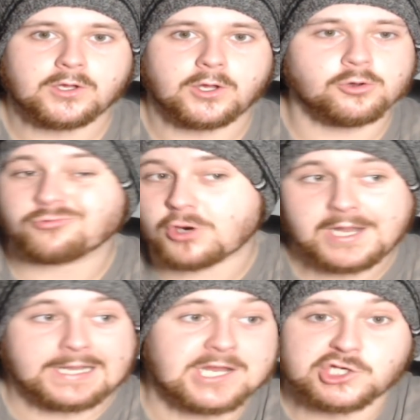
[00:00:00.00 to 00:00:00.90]
who
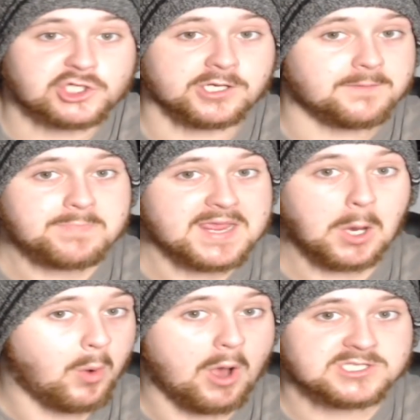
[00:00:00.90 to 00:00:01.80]
really shouldn't be a
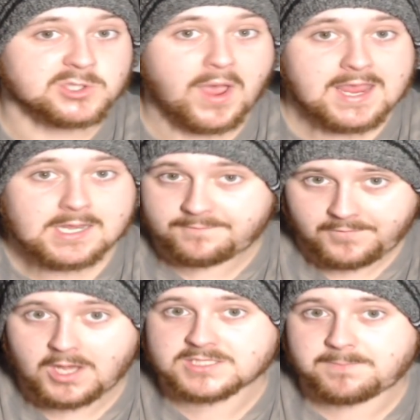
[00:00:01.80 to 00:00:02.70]
welterweight in the
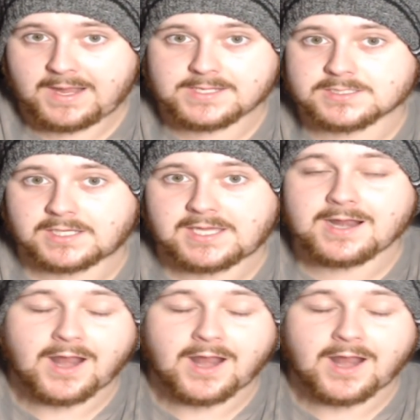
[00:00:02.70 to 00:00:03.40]
first place, okay?